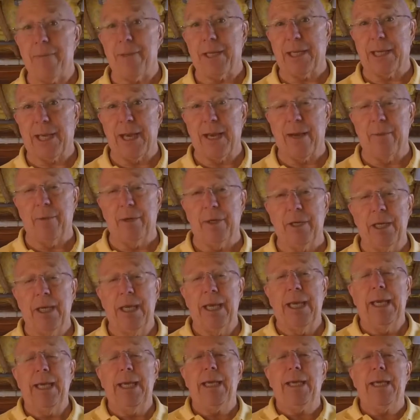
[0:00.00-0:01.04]
of the camera.
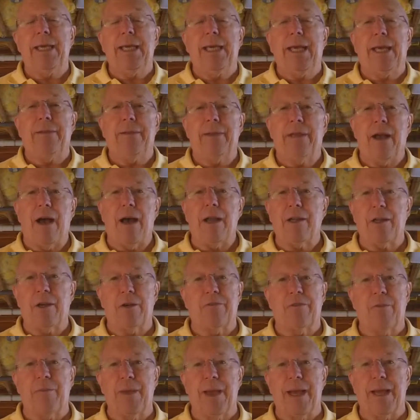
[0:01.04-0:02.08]
And the audio
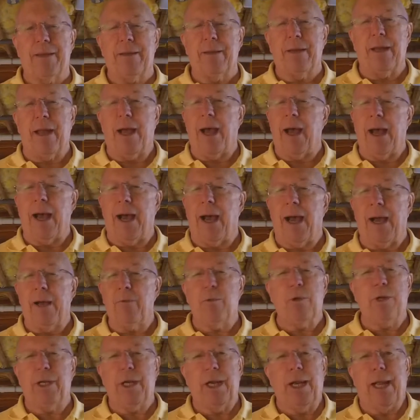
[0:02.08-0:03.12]
from that, I
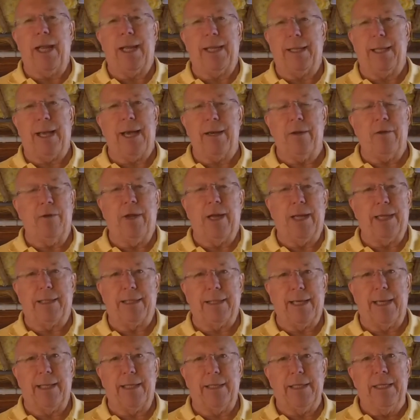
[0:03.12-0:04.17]
wouldn't like. I don't like
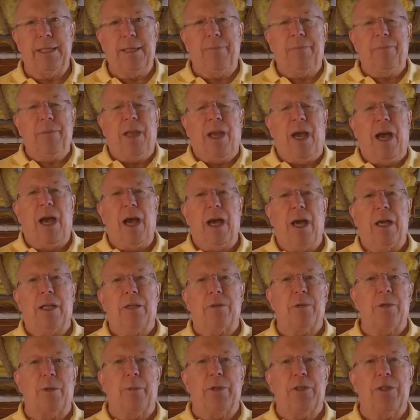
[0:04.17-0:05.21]
that. Uh, a
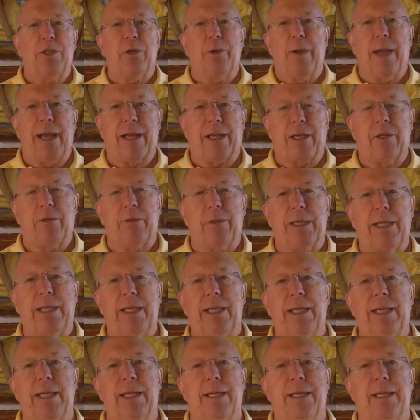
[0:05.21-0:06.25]
little bit too echoey, and